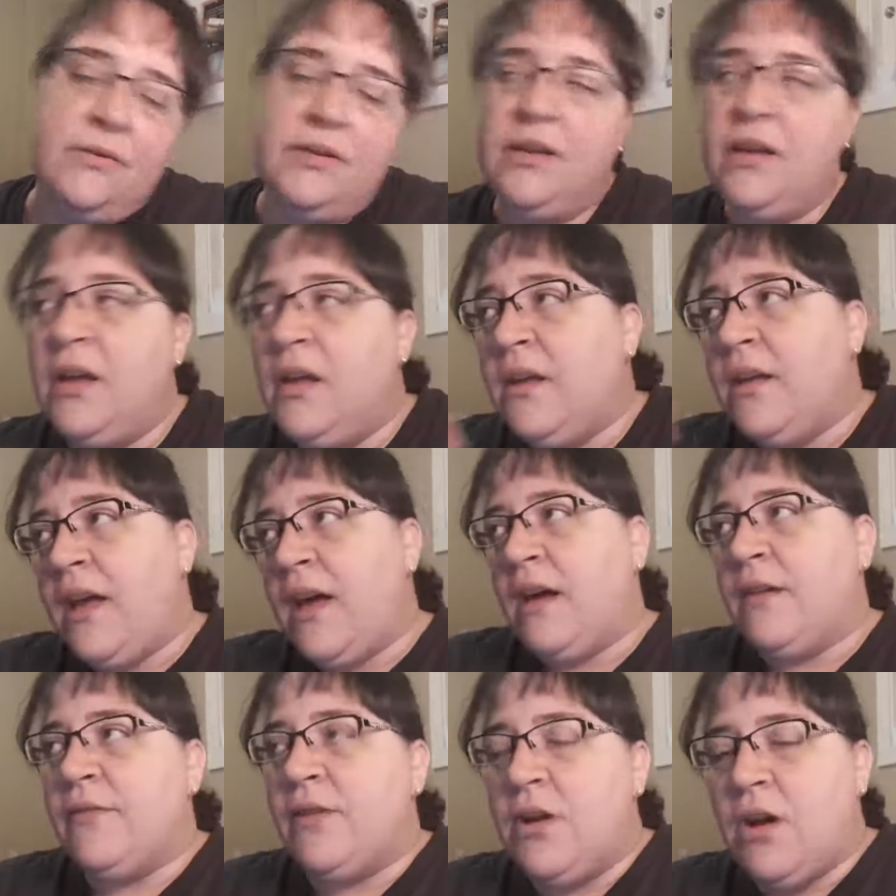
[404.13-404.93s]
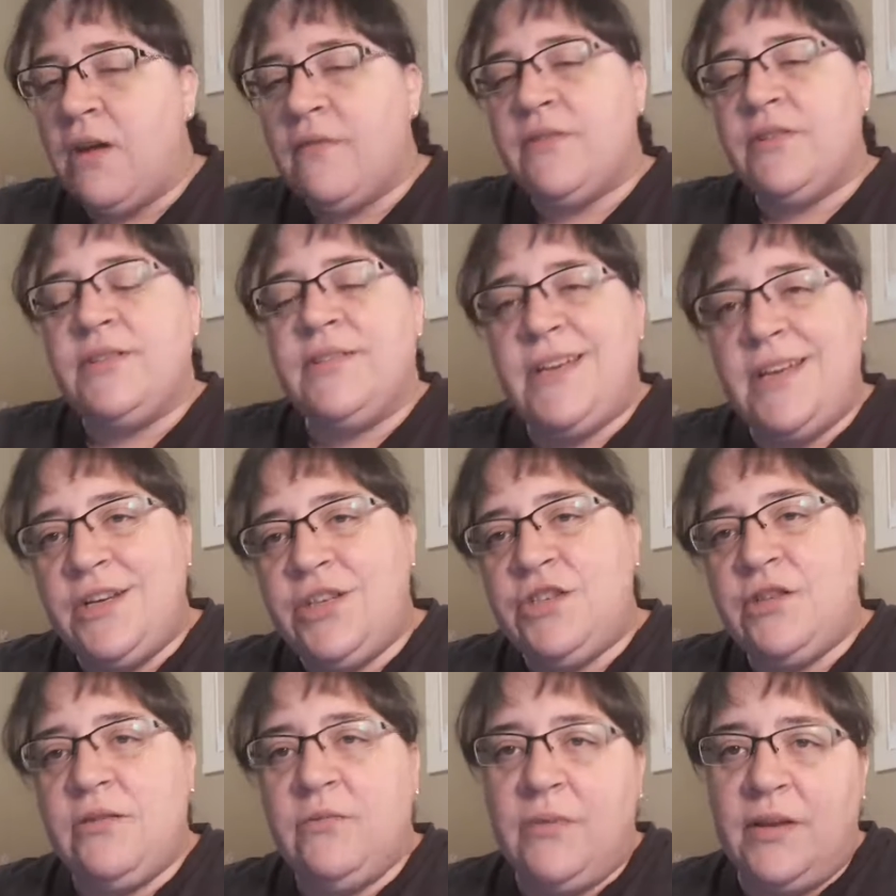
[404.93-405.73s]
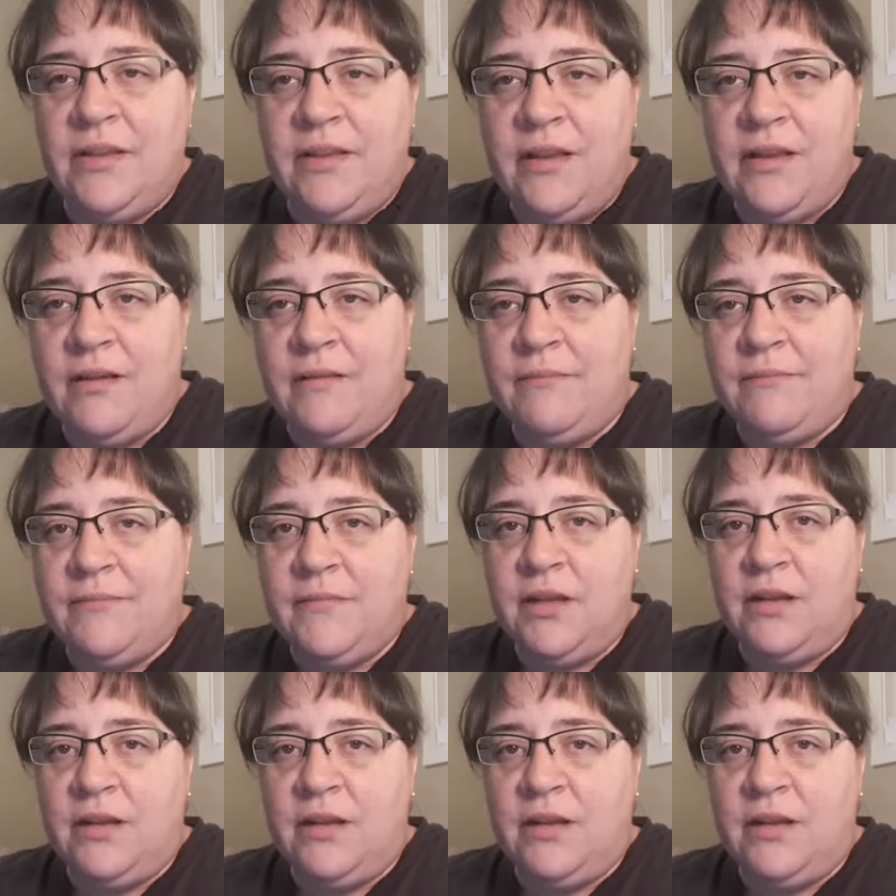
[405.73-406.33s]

And have a conversation with him,